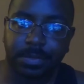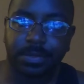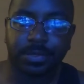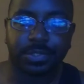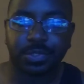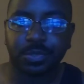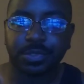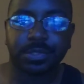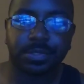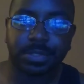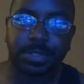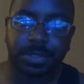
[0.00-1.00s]
or your
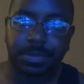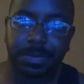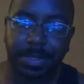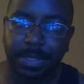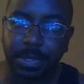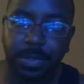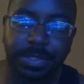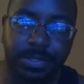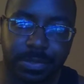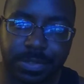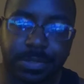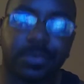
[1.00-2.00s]
torso's going
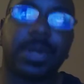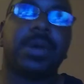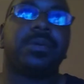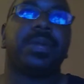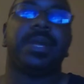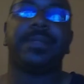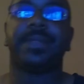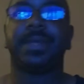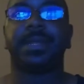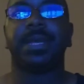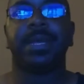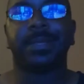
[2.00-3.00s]
towards the ground, and
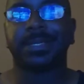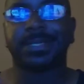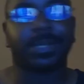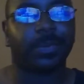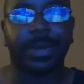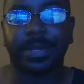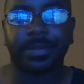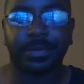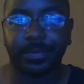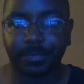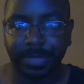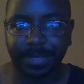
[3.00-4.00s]
then there's like
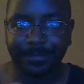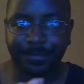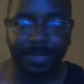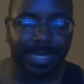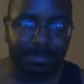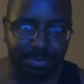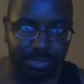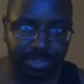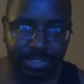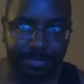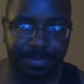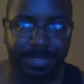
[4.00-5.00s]
regular like flat
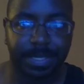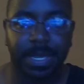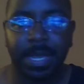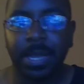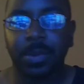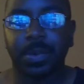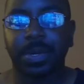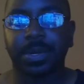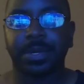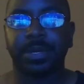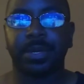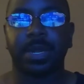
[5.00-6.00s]
push-ups
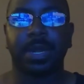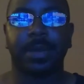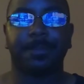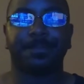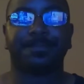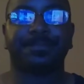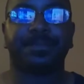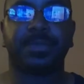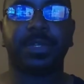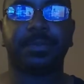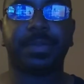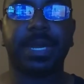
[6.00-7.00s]
where your
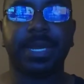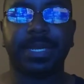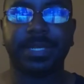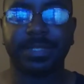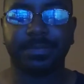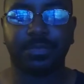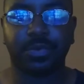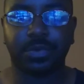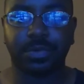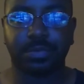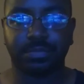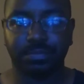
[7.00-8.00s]
body is
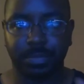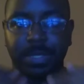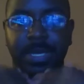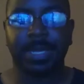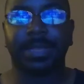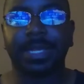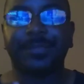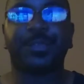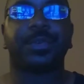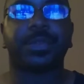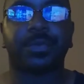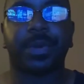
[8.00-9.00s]
more level
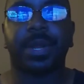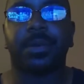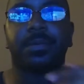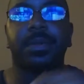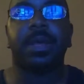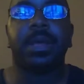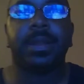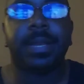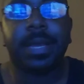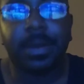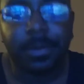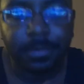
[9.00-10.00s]
with the ground.
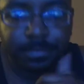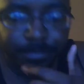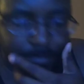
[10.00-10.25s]
Now,